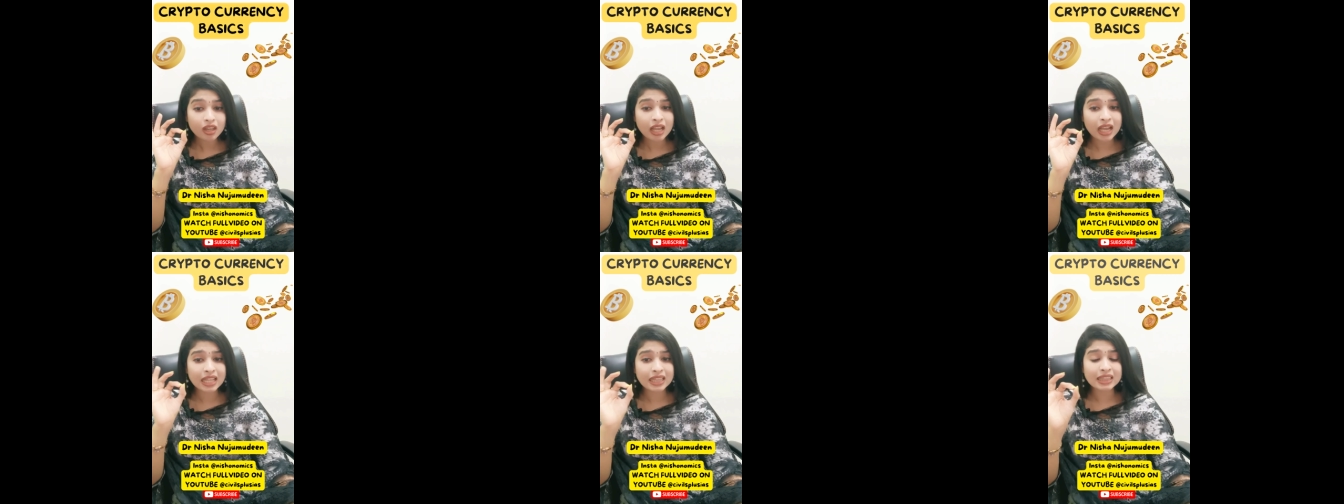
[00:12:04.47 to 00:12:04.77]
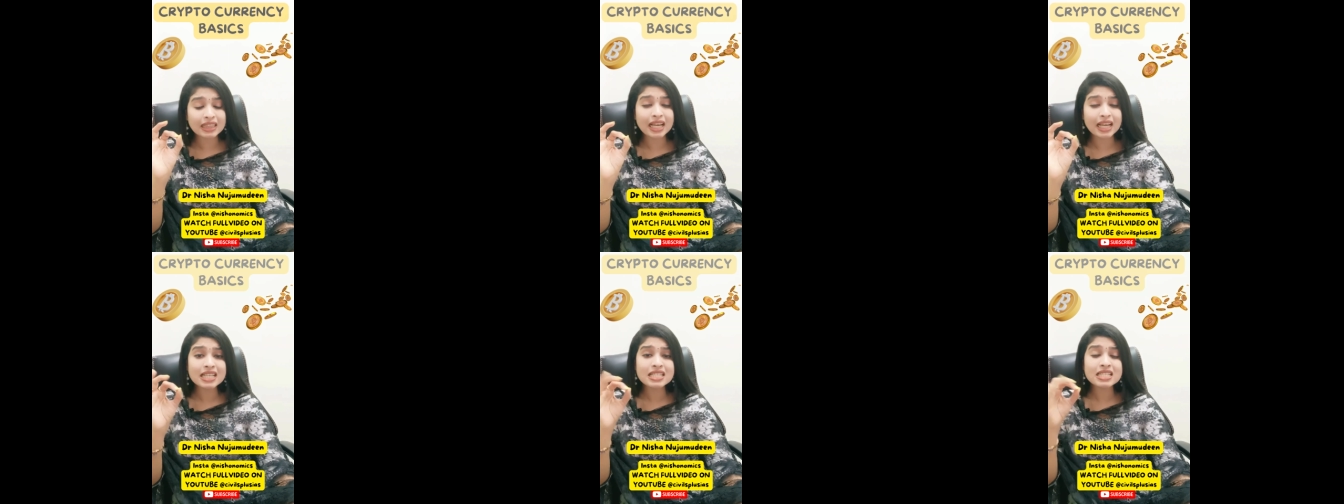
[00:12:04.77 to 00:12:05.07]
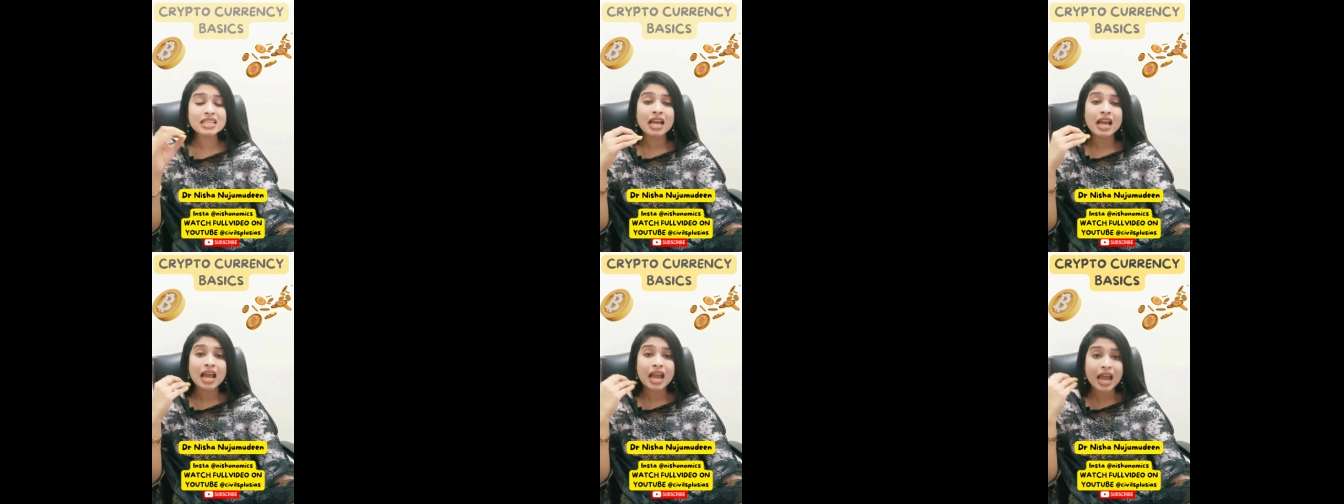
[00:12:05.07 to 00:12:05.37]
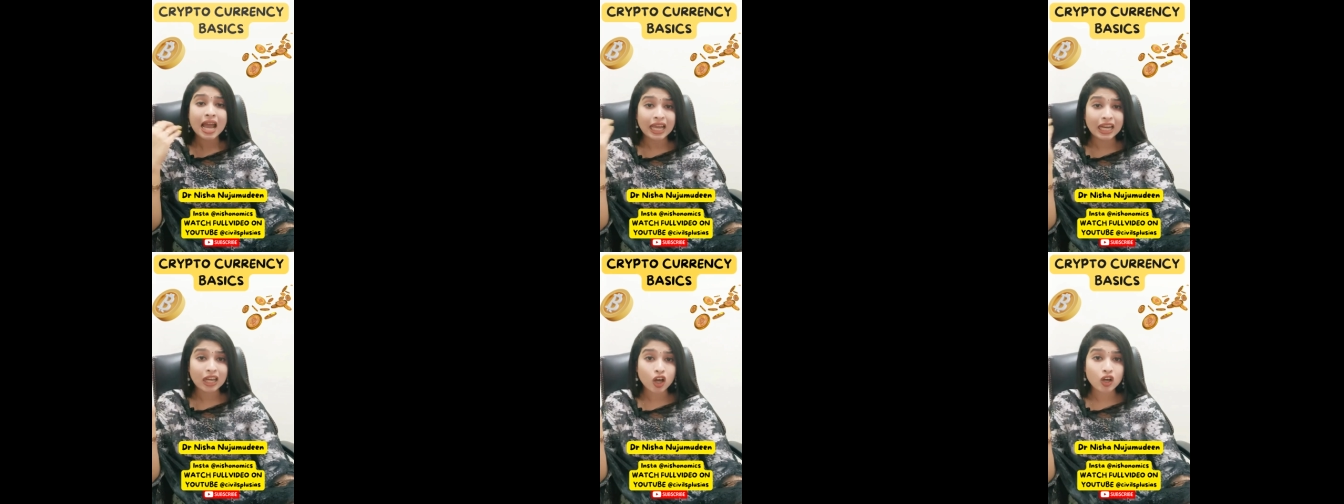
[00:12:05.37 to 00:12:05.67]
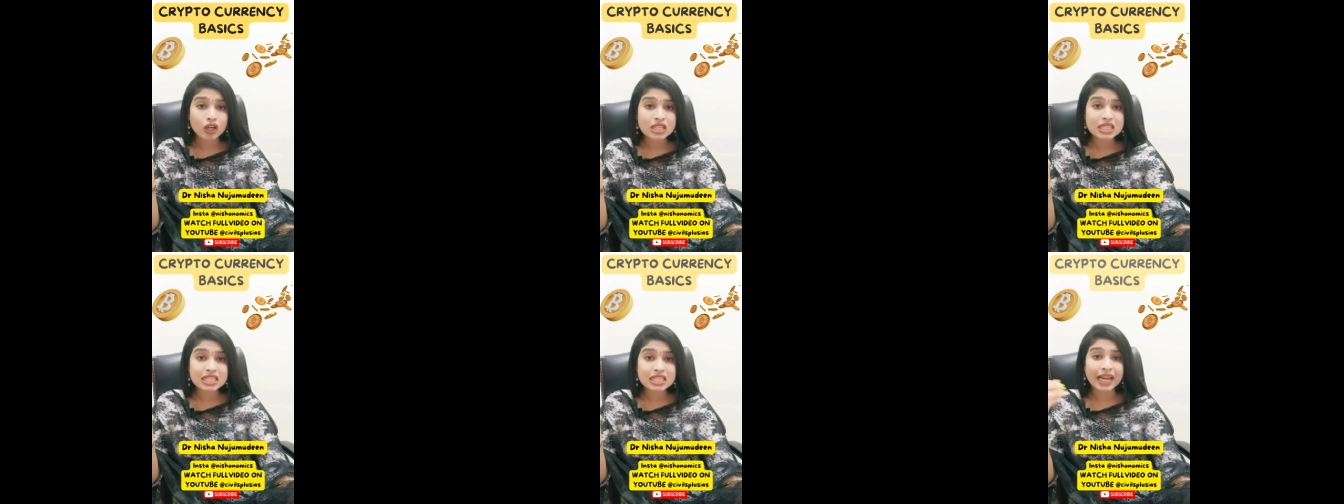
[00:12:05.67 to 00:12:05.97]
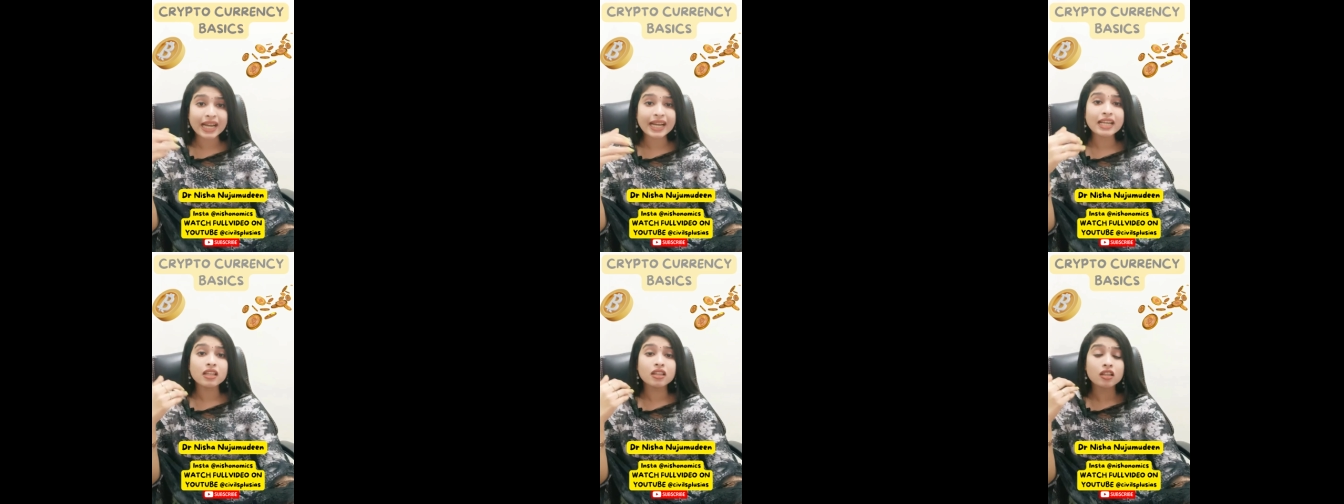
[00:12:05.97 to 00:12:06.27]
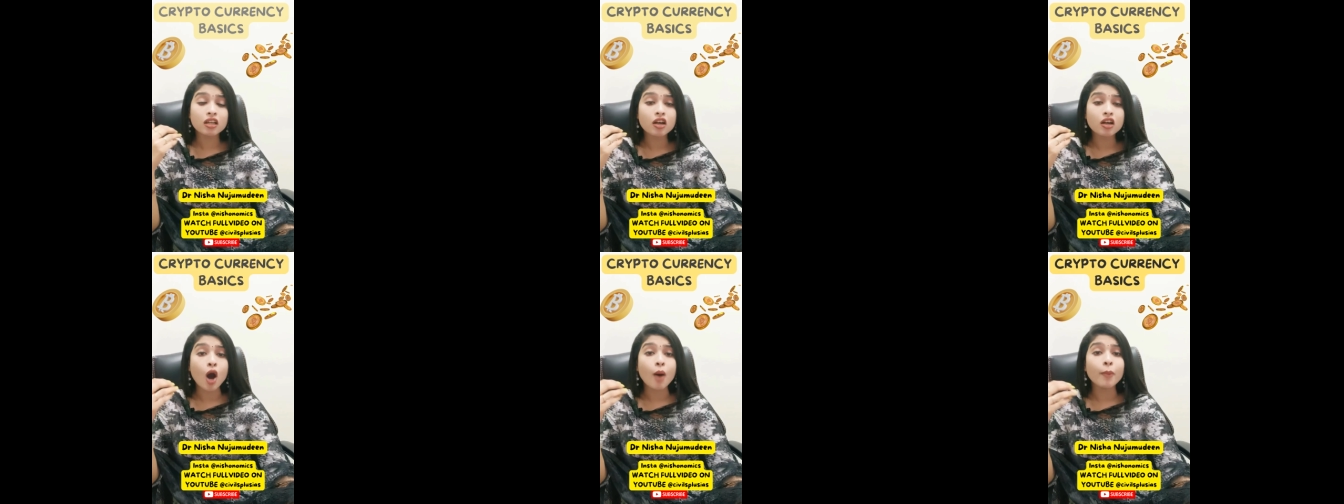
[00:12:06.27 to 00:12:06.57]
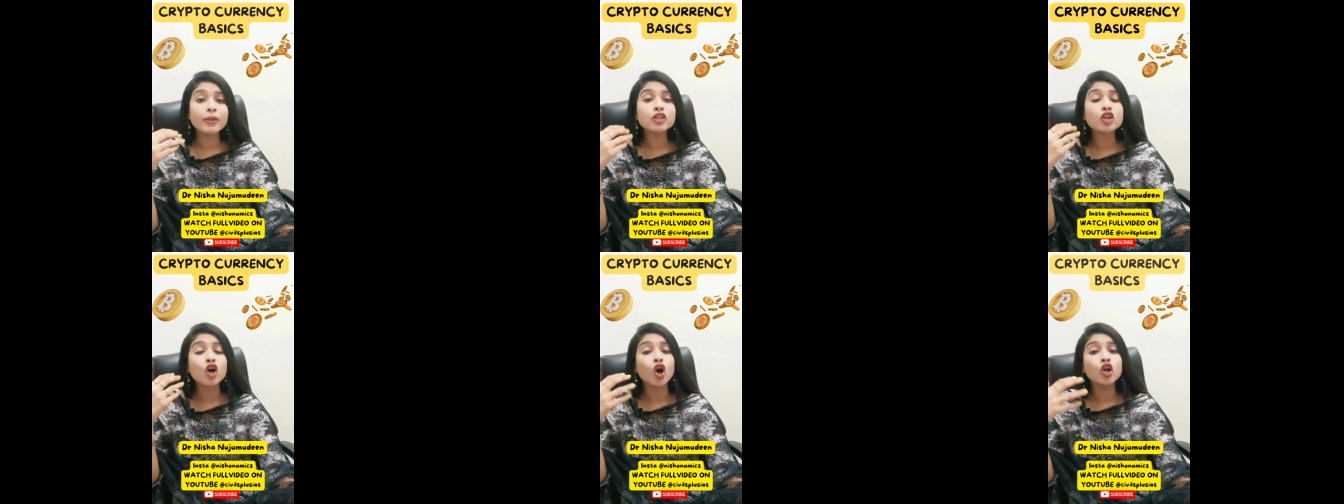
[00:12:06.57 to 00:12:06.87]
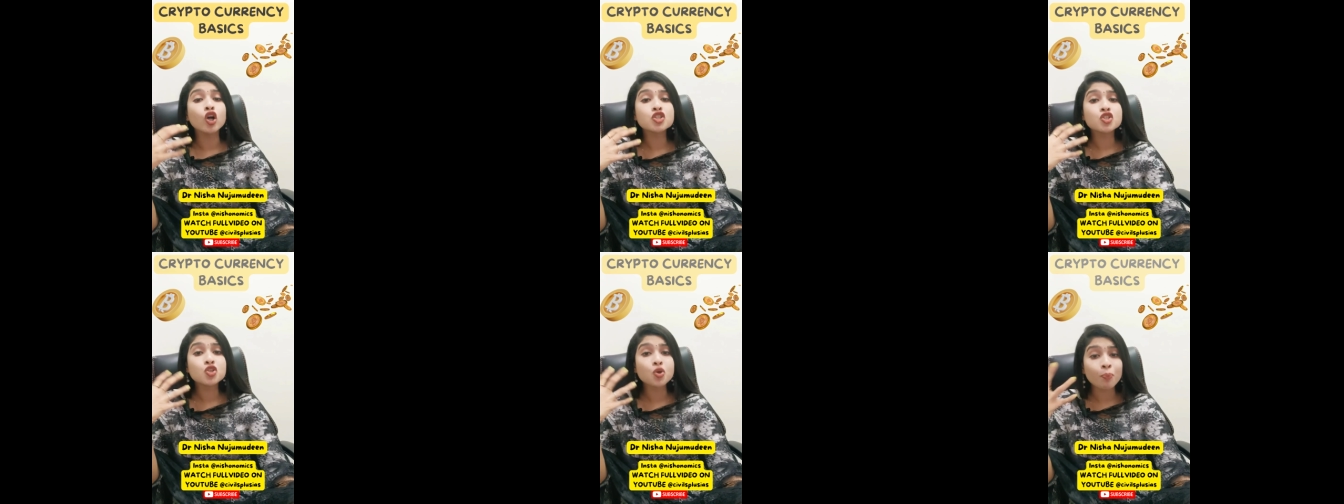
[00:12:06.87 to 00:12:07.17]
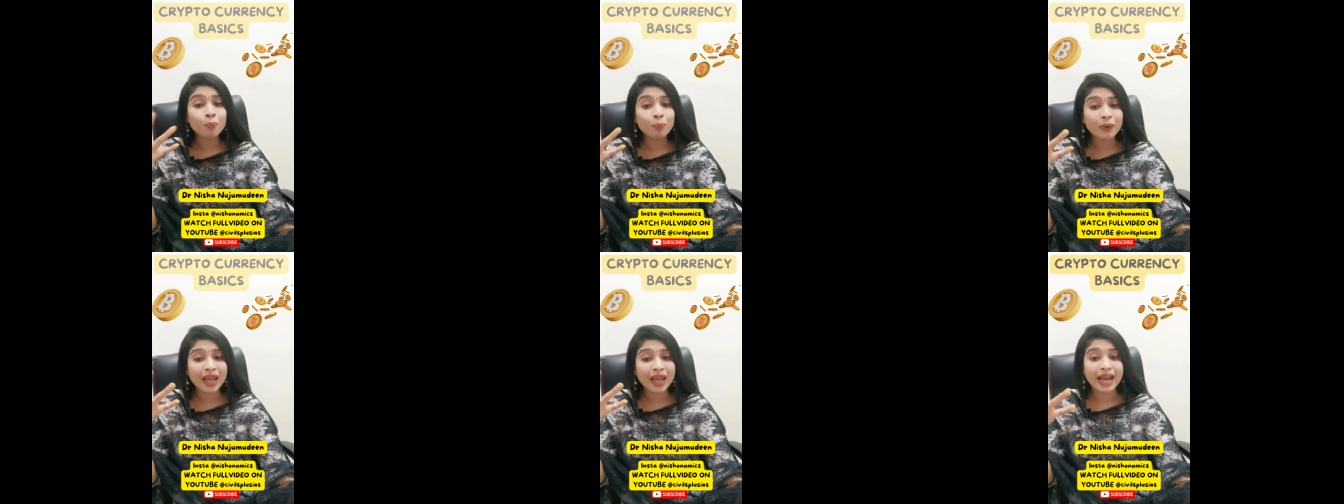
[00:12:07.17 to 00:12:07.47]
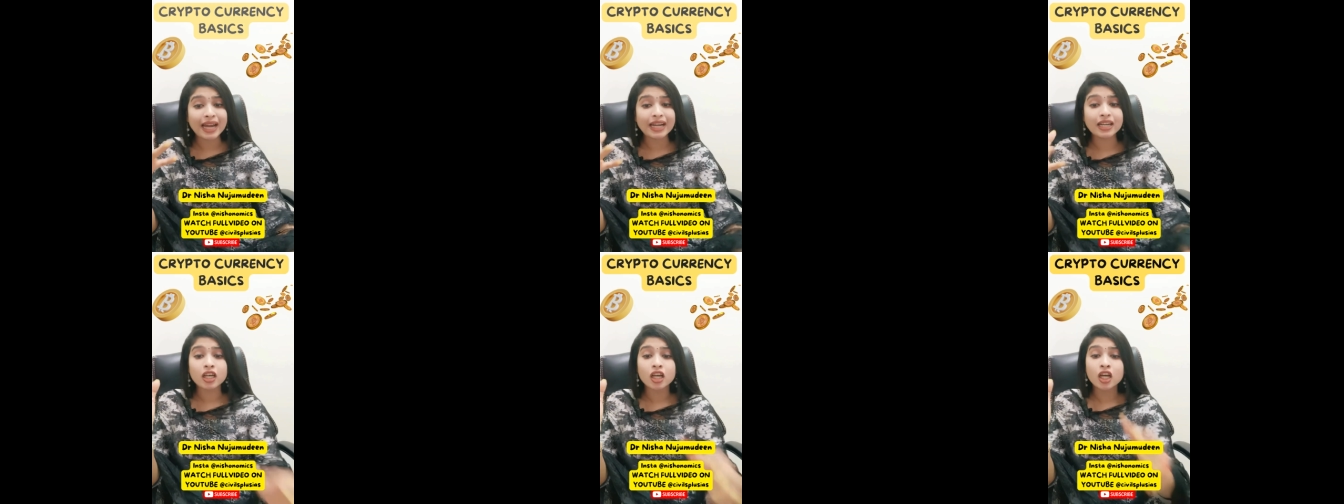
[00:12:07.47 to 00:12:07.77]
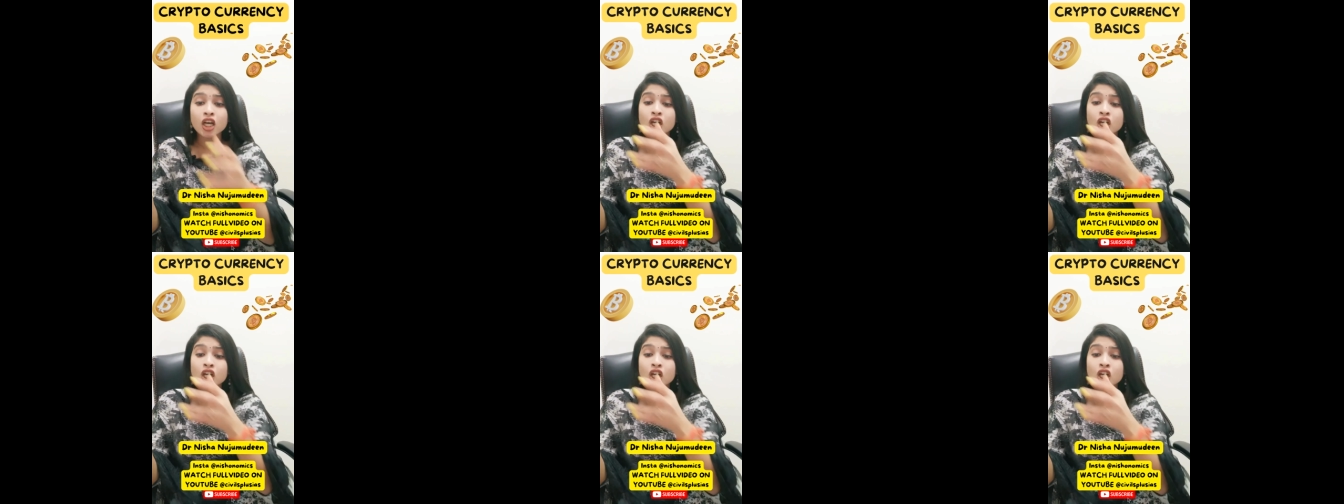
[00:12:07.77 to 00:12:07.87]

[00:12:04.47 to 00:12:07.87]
And thus, alongside, the government also planned